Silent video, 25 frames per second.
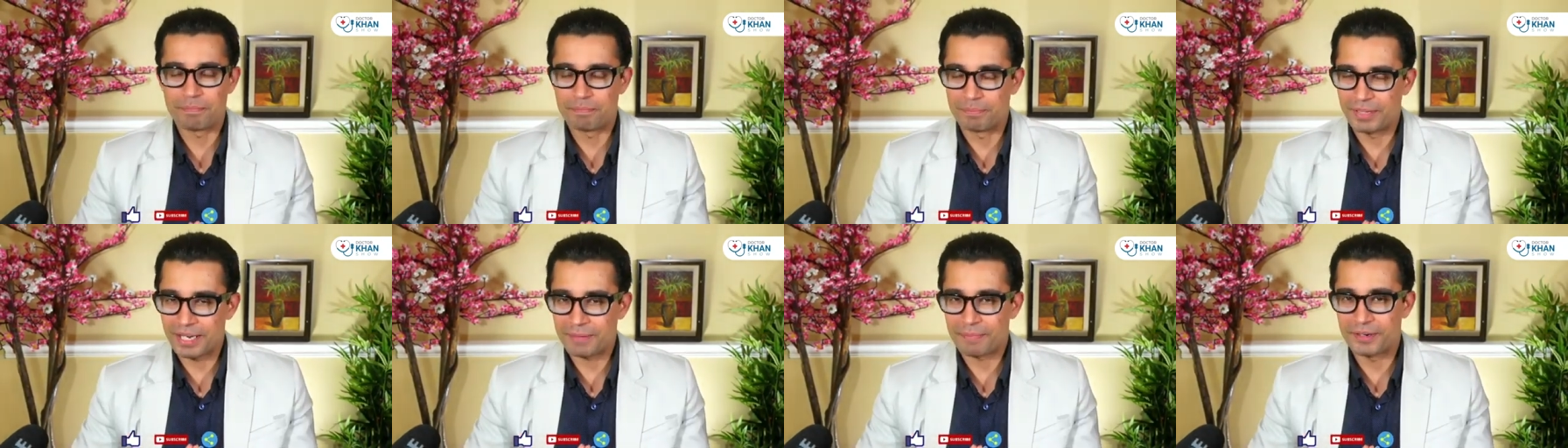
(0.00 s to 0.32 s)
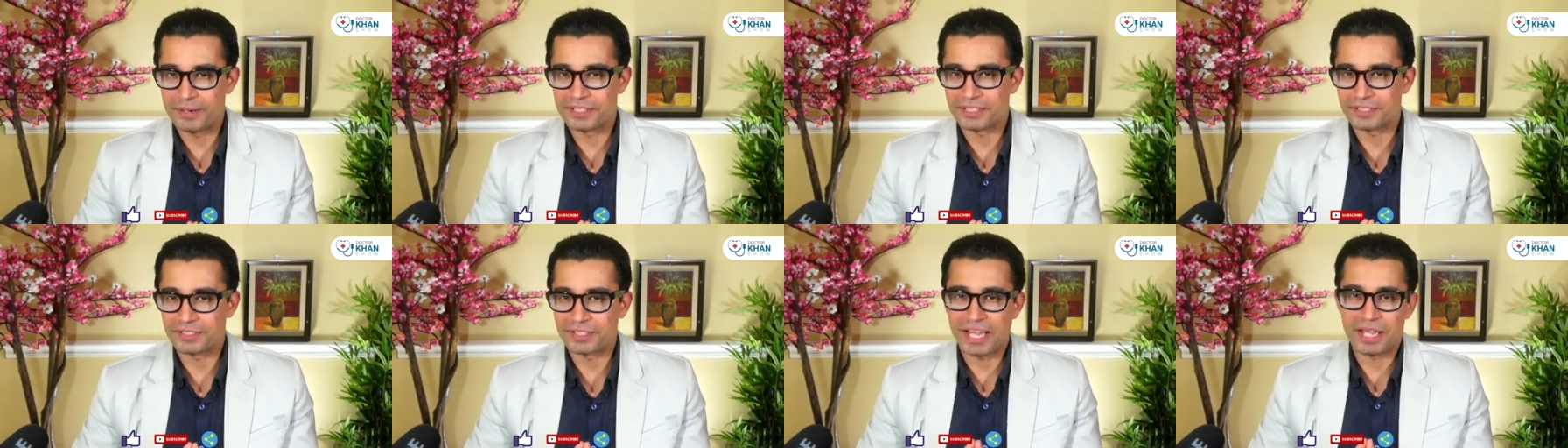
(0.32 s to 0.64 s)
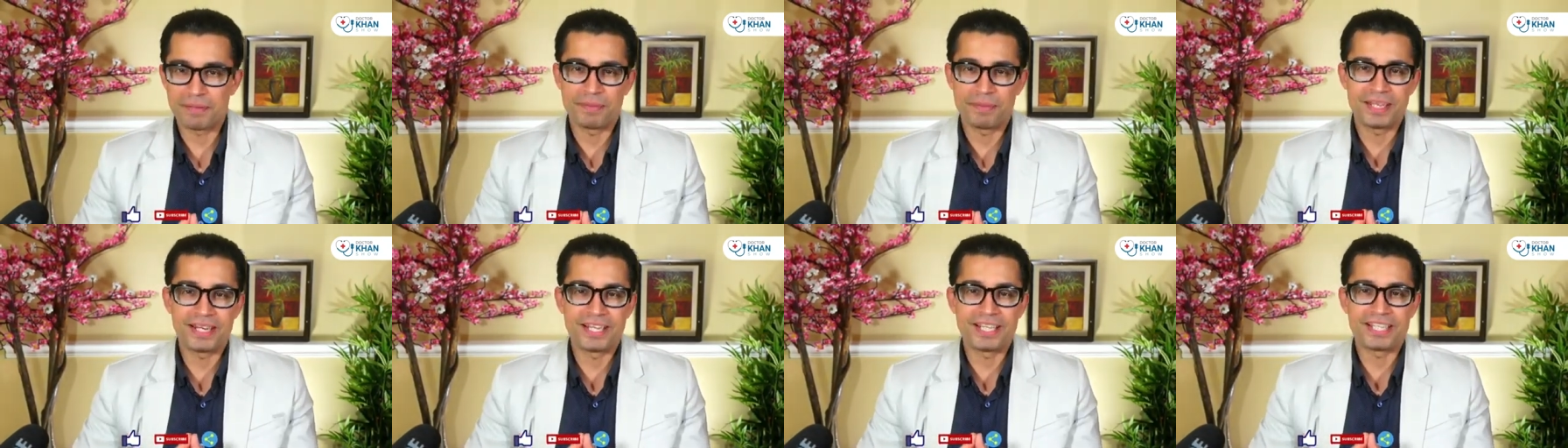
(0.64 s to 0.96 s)
blood pressure,
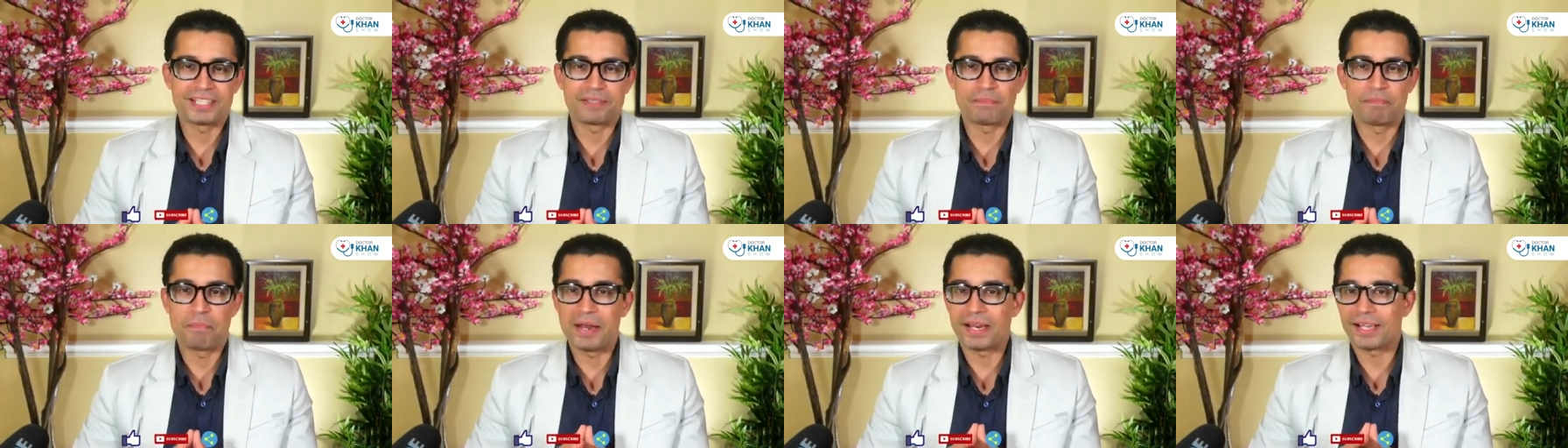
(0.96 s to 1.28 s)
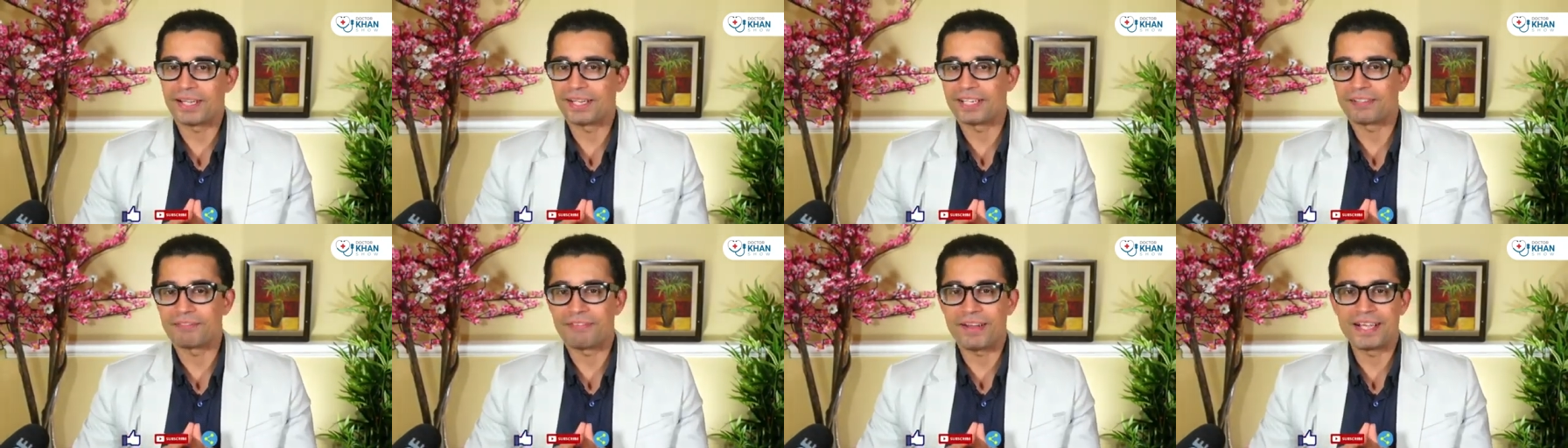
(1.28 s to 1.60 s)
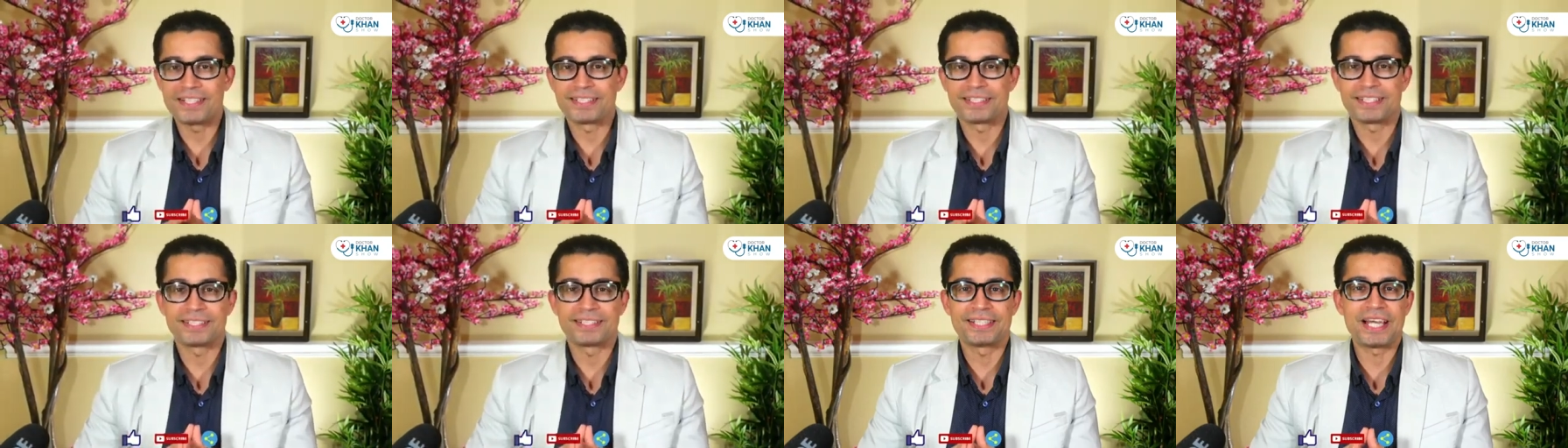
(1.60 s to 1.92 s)
diabetes, medical
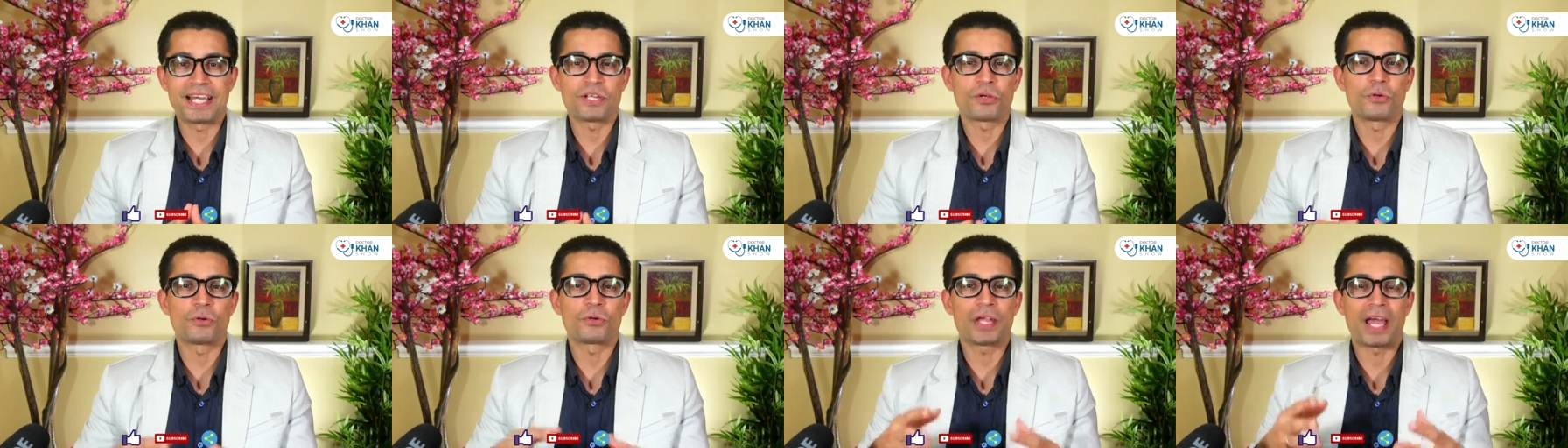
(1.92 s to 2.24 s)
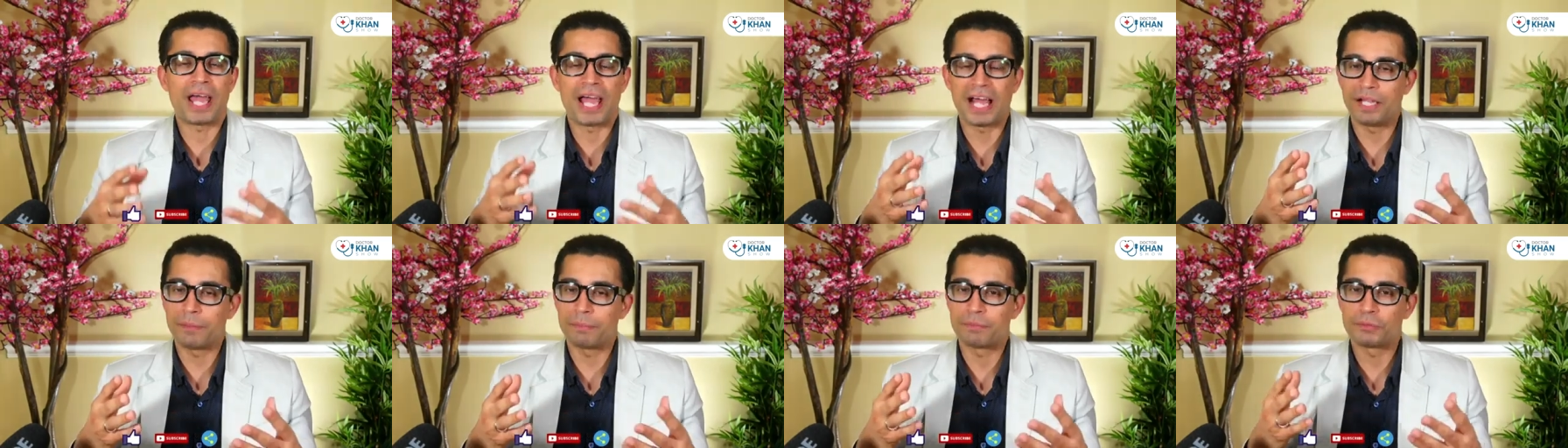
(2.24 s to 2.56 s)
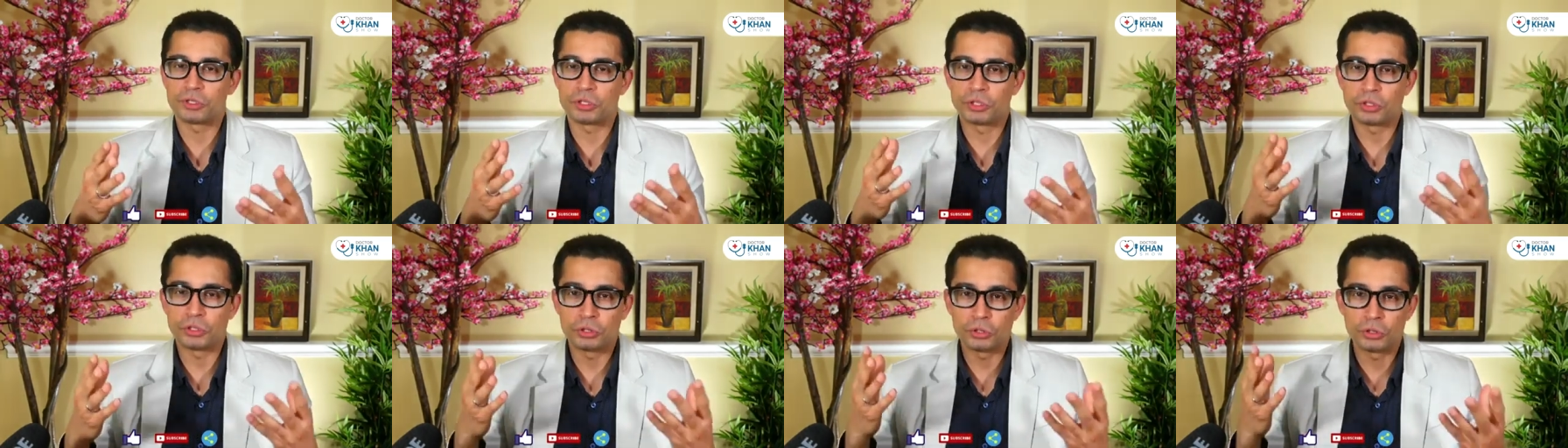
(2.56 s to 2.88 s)
devices that could
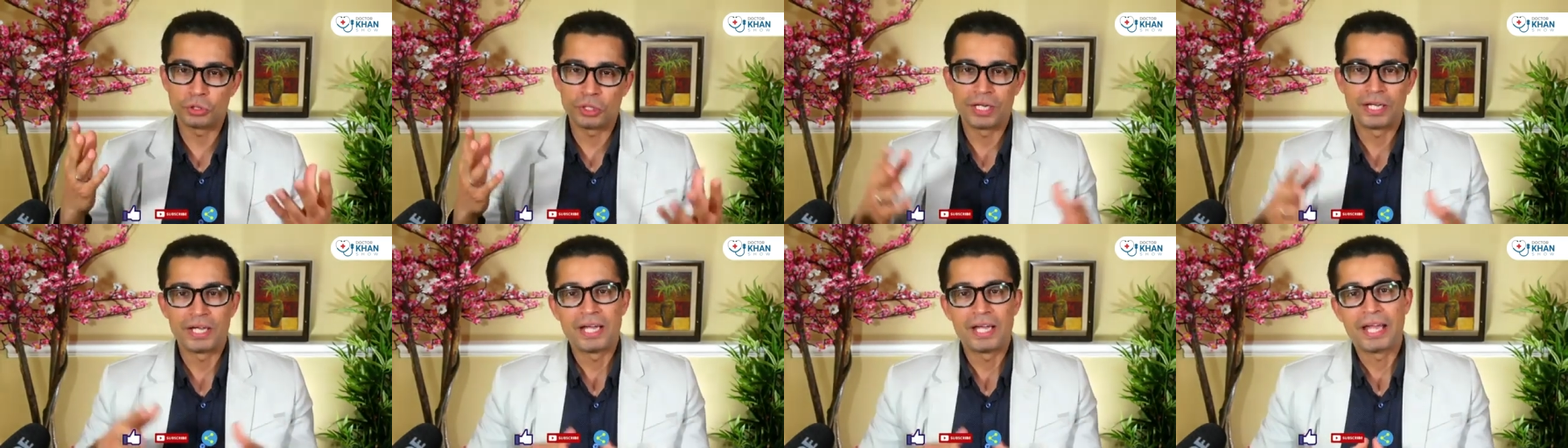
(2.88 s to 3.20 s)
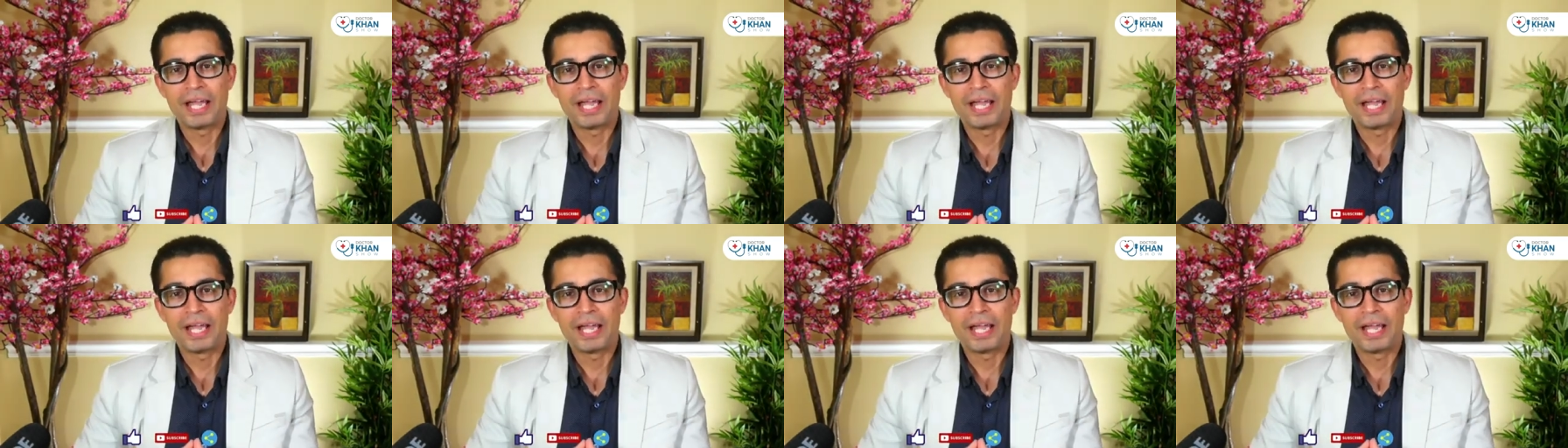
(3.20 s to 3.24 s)
help you,